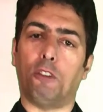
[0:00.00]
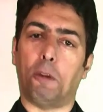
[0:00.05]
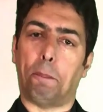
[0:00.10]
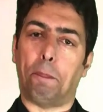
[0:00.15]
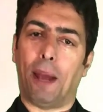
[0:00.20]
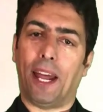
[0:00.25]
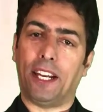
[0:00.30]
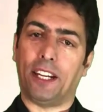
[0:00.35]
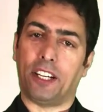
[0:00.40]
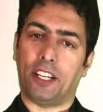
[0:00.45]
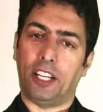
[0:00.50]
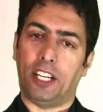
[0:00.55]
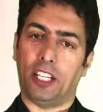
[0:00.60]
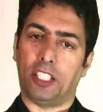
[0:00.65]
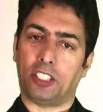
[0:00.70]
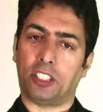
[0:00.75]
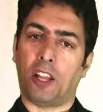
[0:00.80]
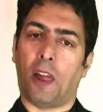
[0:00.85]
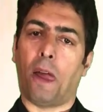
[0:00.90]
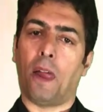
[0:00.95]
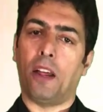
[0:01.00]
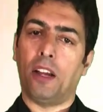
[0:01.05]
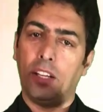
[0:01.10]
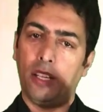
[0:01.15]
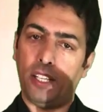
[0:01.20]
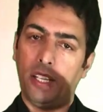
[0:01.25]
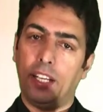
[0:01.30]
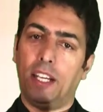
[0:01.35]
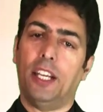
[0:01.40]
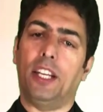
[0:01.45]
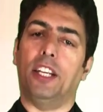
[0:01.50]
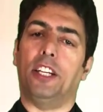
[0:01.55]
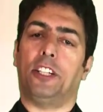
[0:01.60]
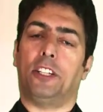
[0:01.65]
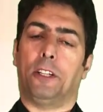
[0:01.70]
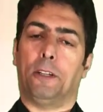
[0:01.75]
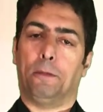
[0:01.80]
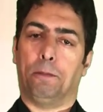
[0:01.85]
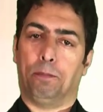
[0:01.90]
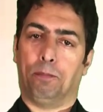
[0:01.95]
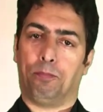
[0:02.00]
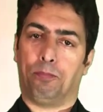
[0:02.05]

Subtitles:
of the pancreas in it.